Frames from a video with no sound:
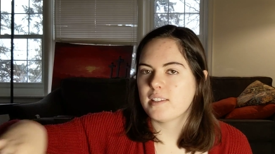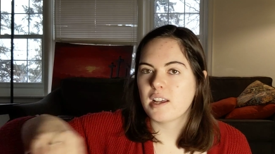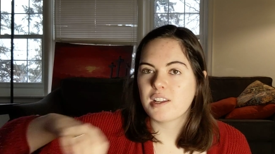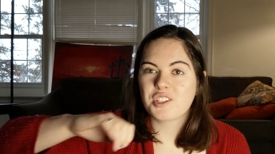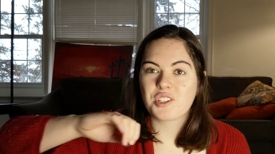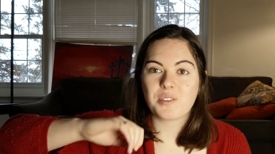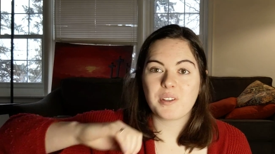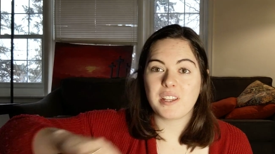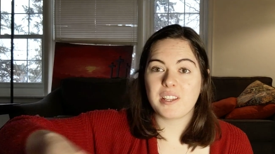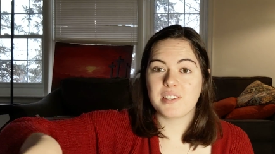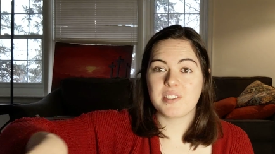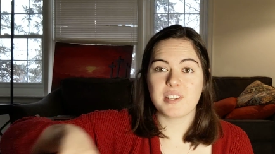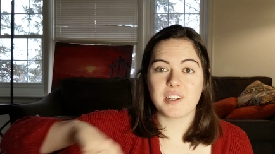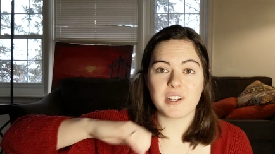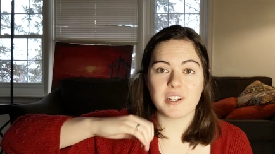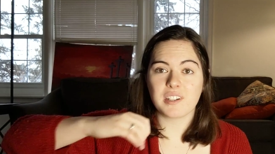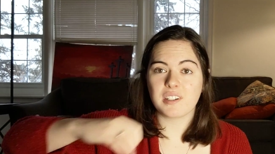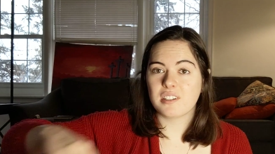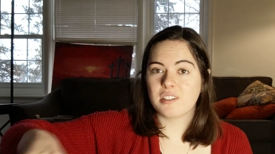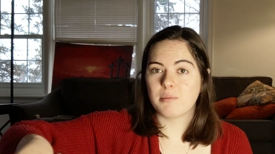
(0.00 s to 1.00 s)
It's also
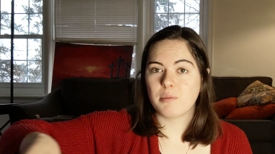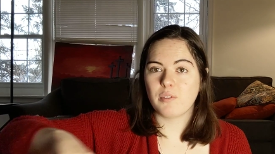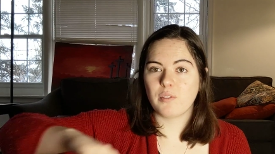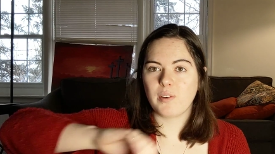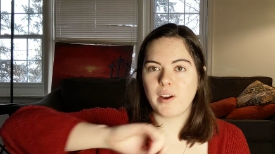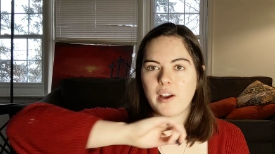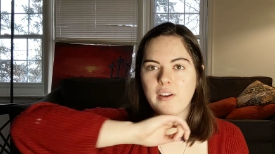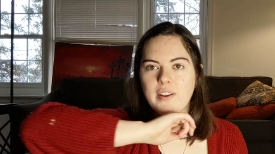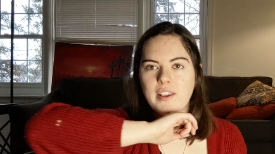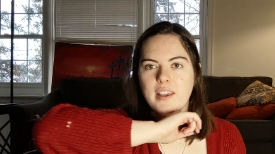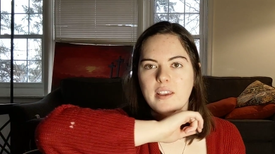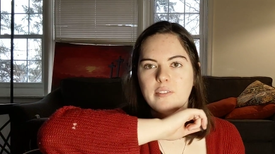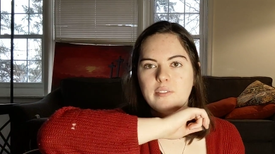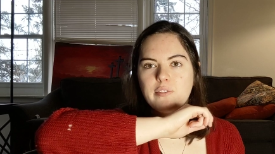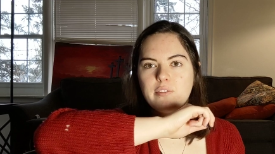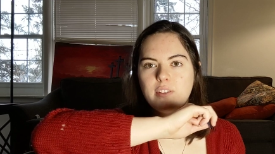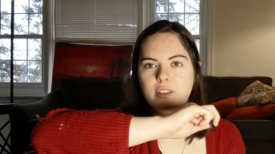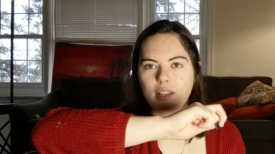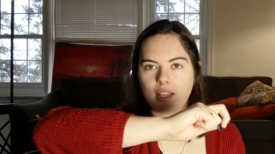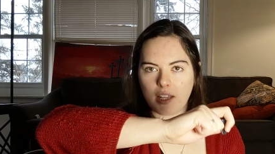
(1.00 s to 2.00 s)
easier to move around.
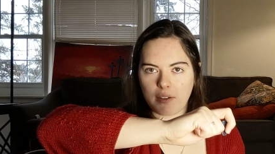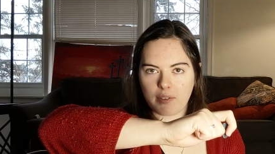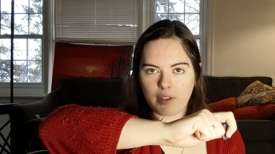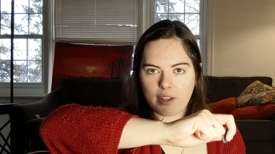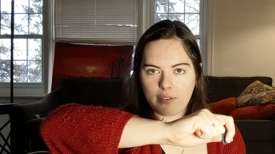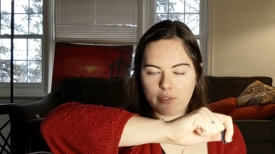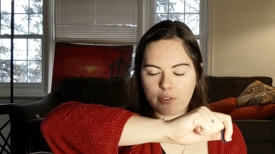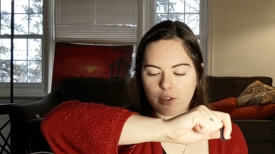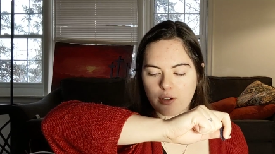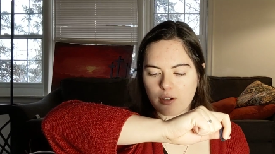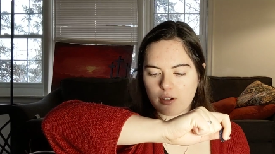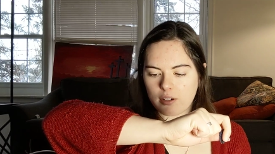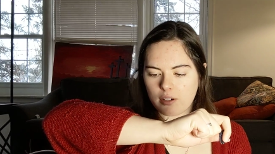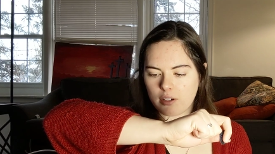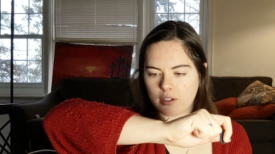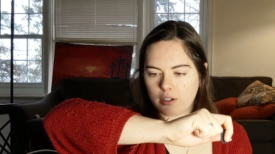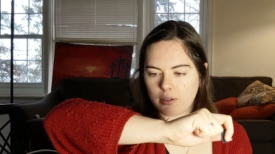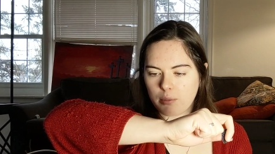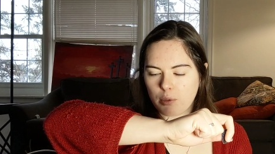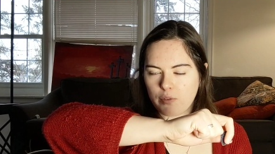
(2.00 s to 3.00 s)
Even if
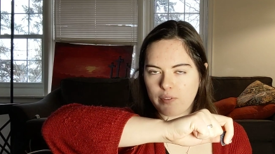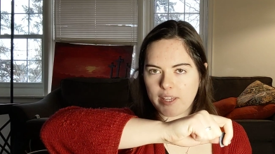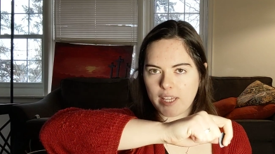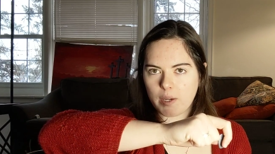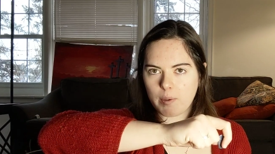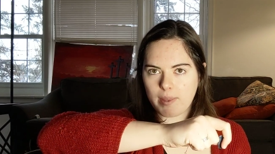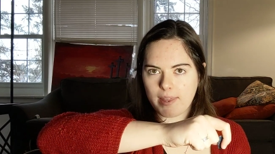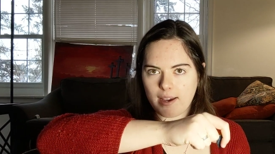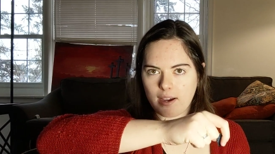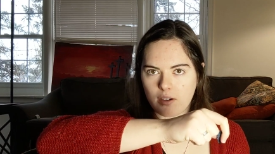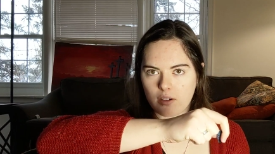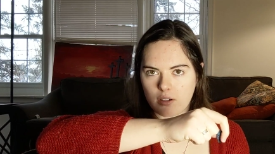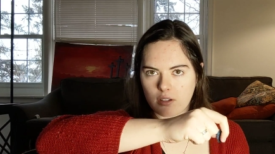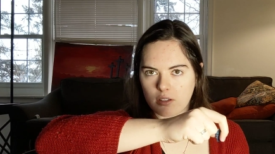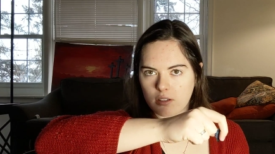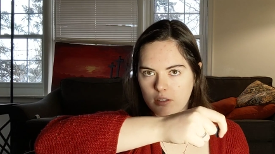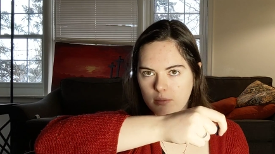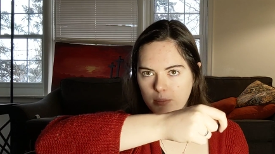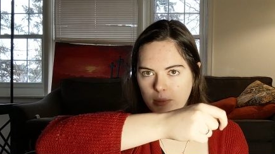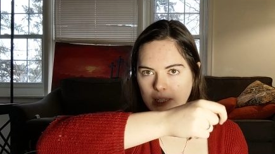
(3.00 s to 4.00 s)
you're moving it
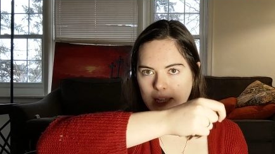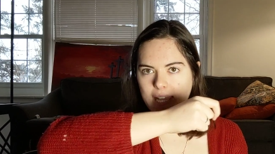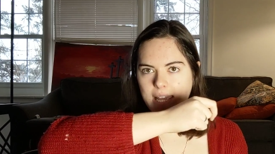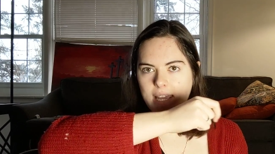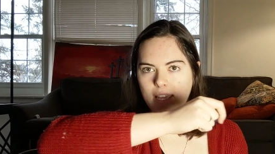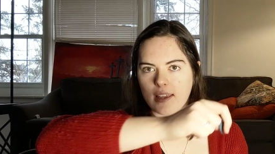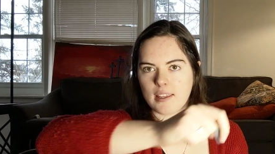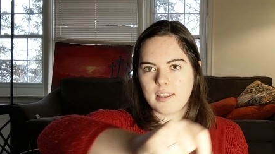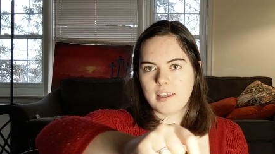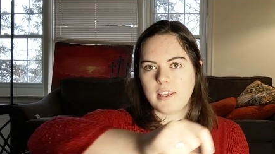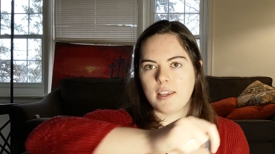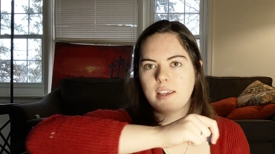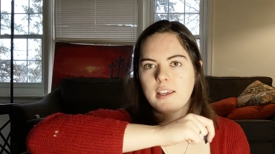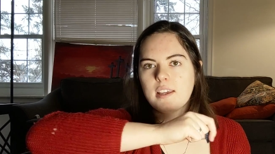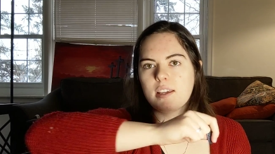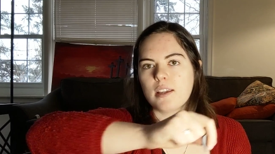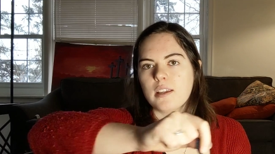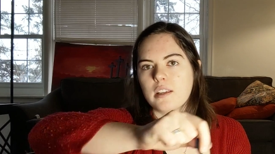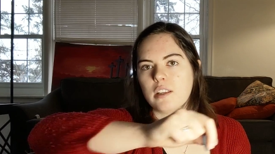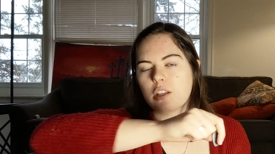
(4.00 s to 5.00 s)
without playing,
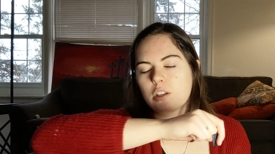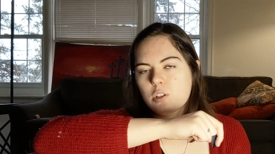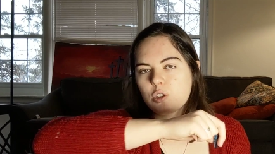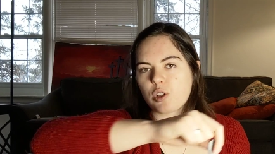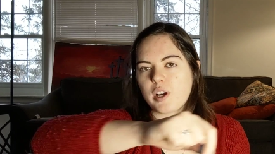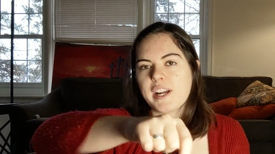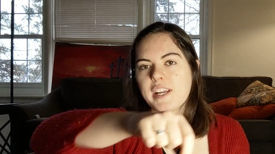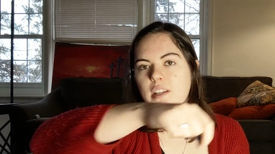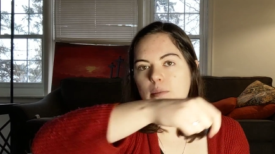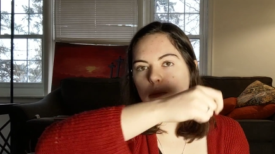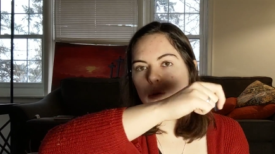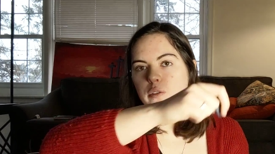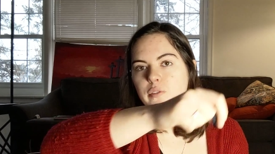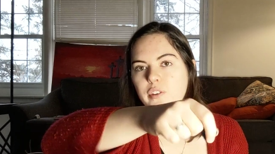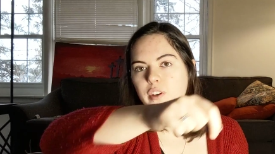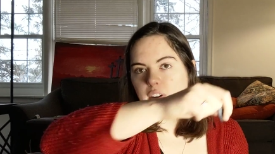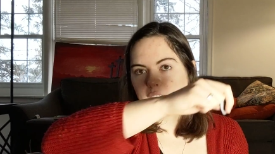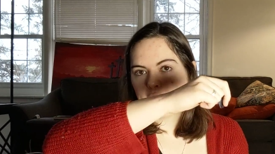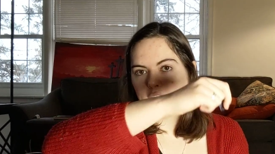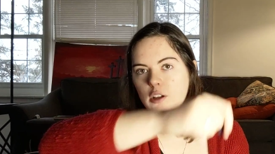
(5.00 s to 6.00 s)
trying to
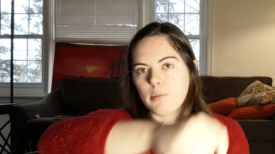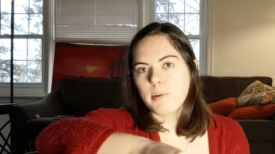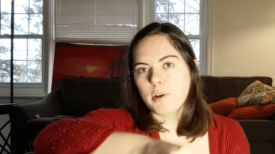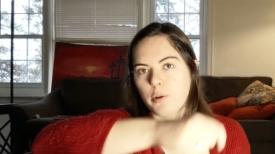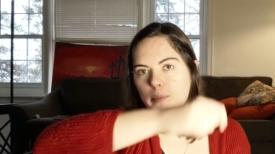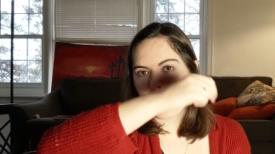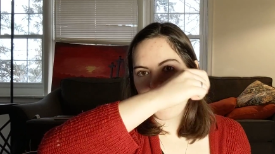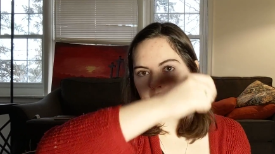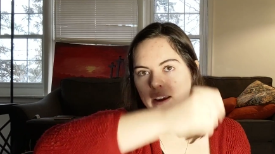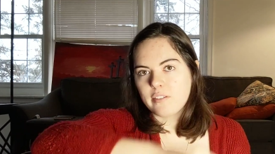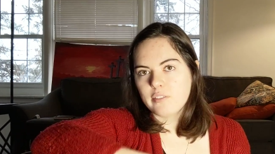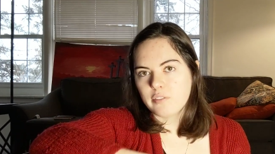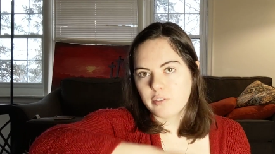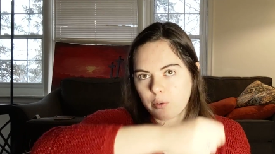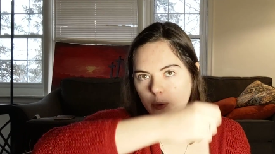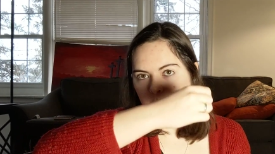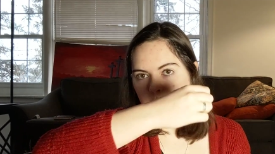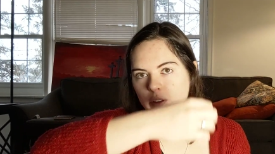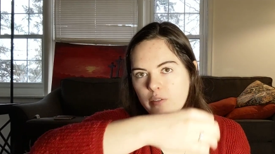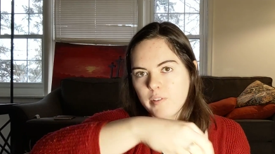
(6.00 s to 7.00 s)
move your elbow back
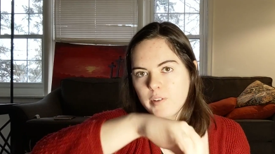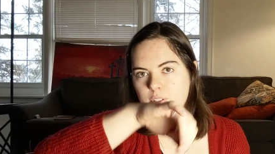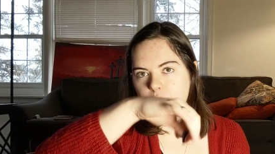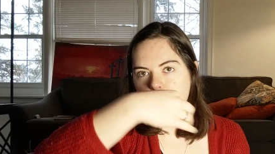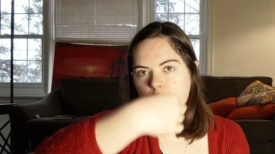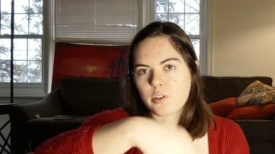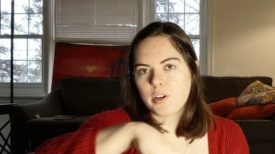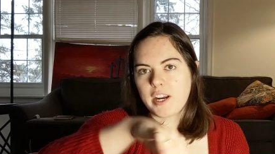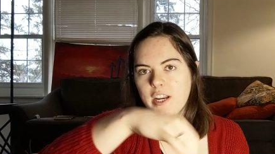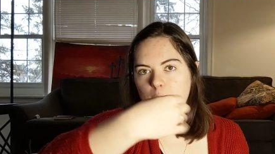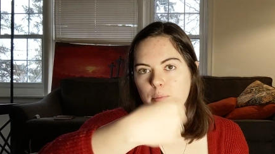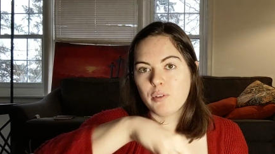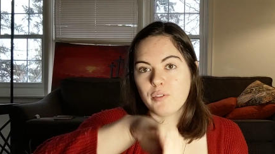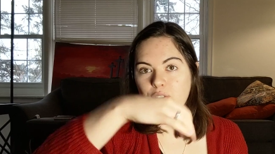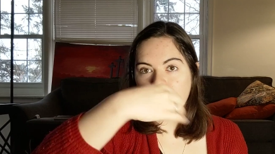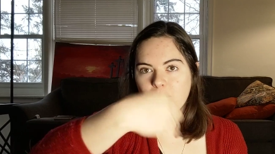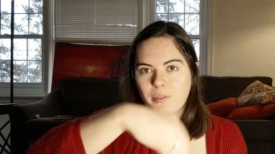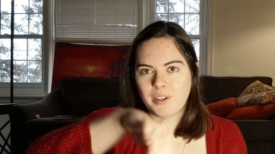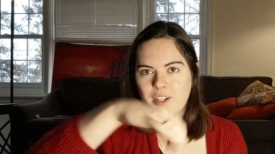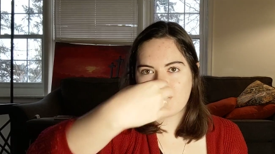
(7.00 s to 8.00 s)
and forth versus trying to
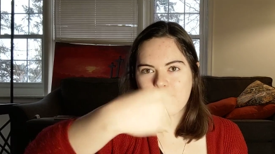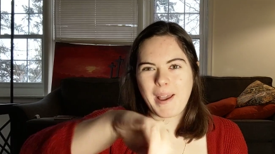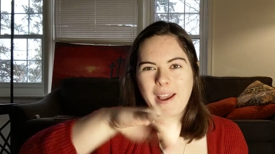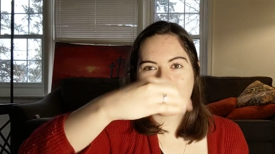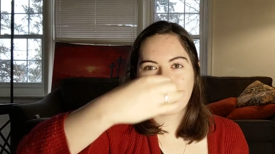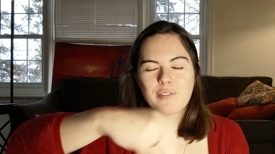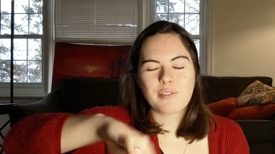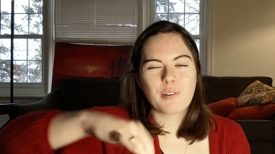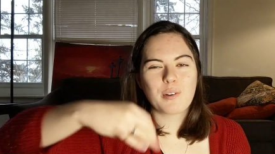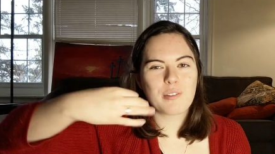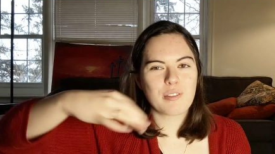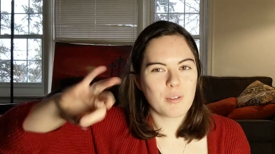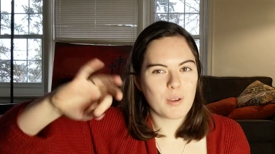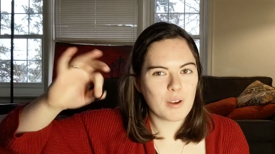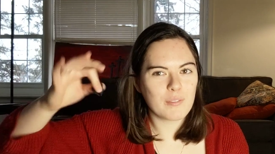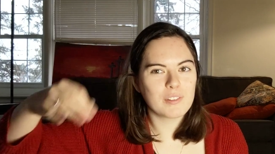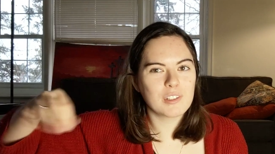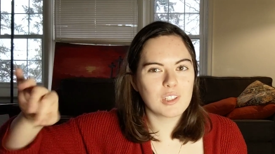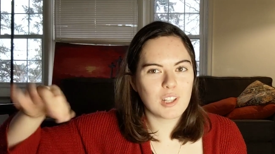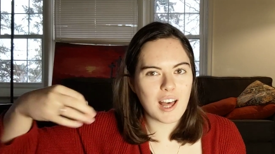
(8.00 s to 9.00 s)
move your wrist back and forth,
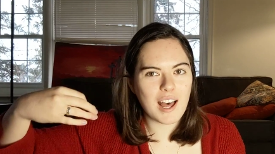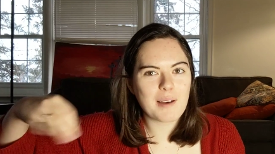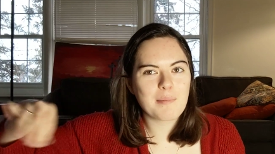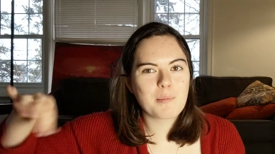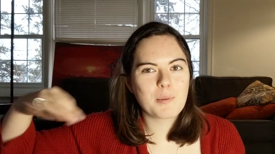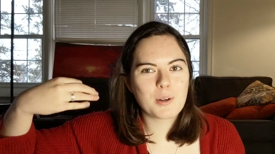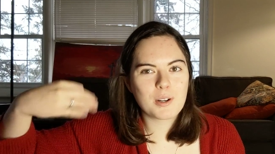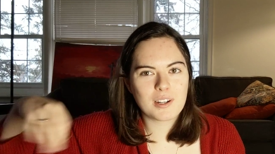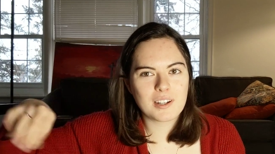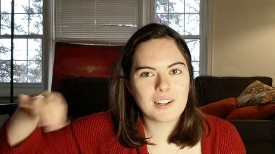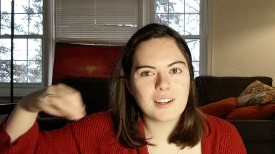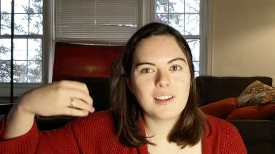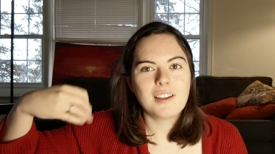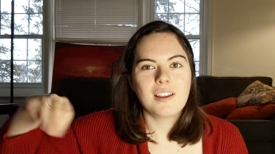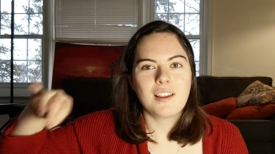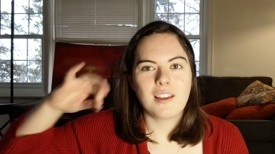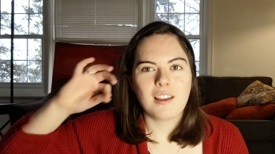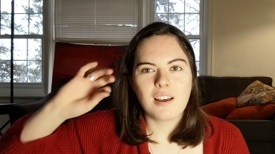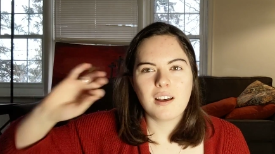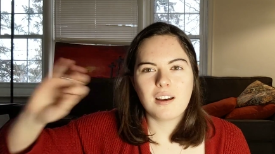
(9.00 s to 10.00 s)
you have a lot more